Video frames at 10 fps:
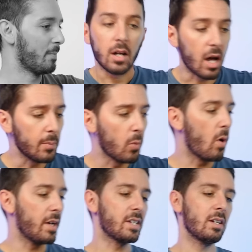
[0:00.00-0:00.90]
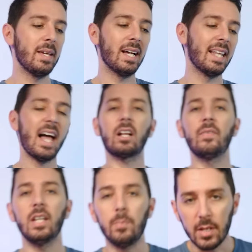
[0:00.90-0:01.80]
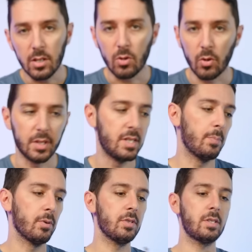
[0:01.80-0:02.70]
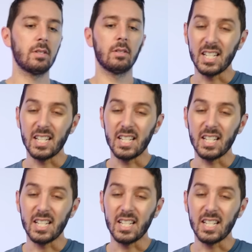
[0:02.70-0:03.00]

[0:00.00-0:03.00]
Con number one is gonna be a lack of any PU coated zippers,